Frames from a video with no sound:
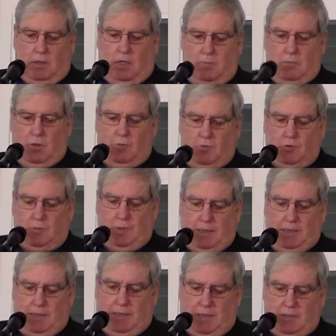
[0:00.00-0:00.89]
They moved to
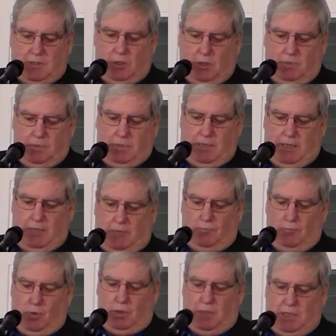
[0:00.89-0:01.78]
my dad's
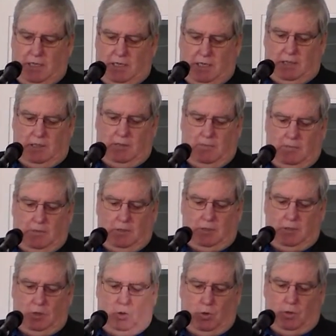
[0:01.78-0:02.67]
hometown of Waukegan,
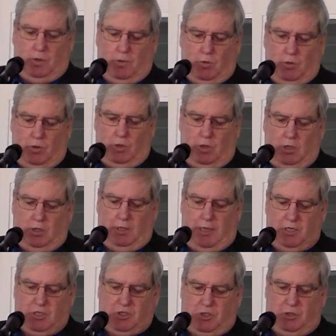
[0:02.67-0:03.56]
Illinois, where
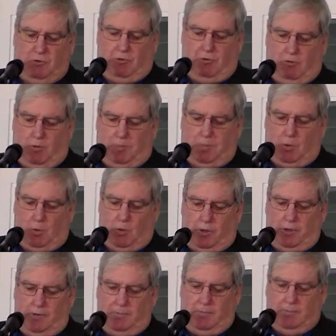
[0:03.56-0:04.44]
all 8 children were
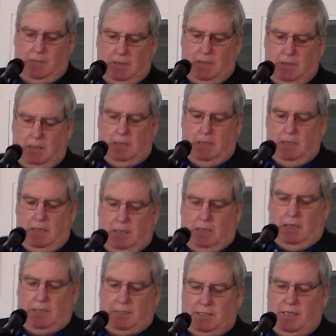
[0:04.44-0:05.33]
born.
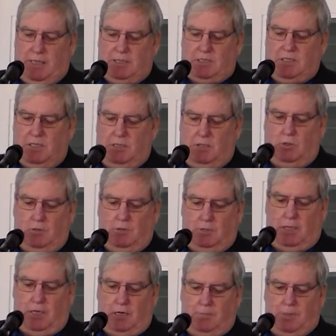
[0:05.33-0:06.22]
I can't tell
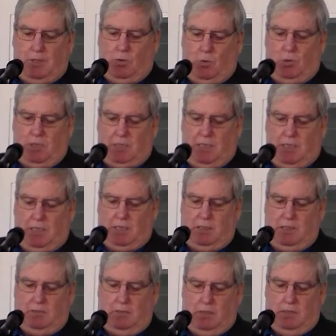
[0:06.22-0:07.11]
you a lot about
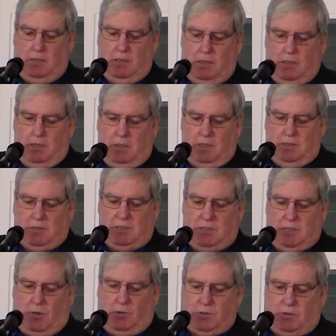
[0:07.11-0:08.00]
Waukegan
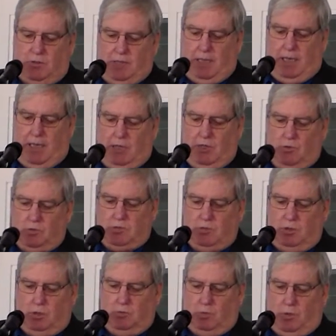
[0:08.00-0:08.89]
since I was only 8
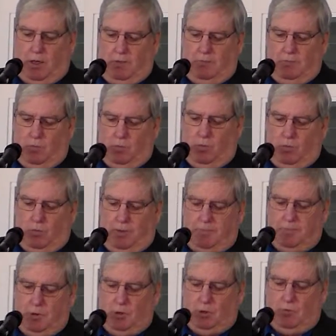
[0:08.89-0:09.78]
years old when
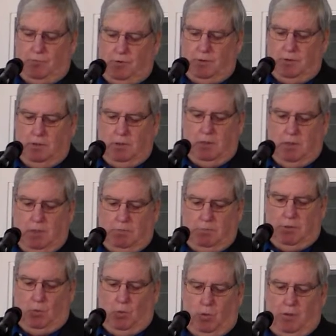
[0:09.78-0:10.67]
we moved.
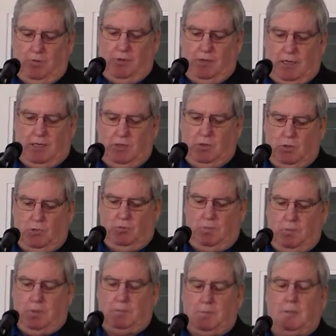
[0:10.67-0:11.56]
But one thing I do
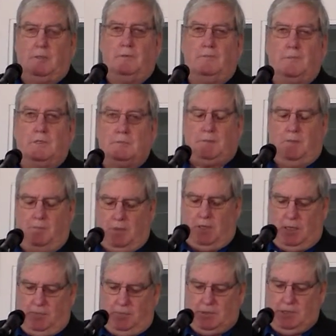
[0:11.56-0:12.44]
remember is my
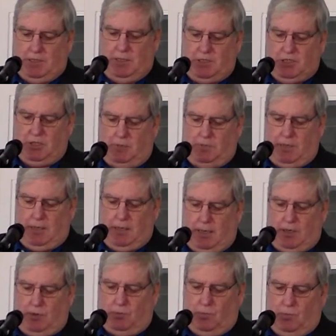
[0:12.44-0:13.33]
mom teaching me
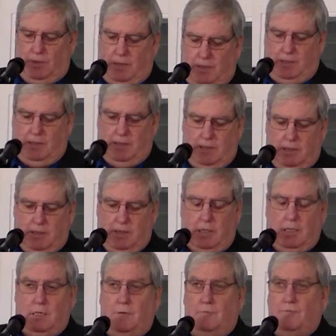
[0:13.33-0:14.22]
how to read
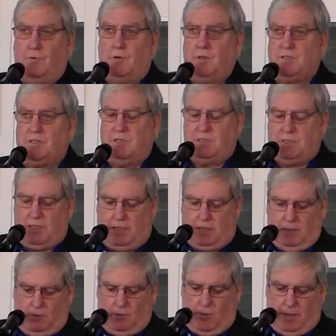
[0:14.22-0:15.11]
in the 1st and
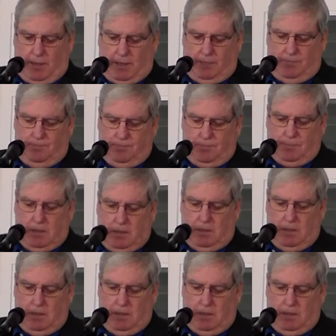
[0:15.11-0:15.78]
2nd grade.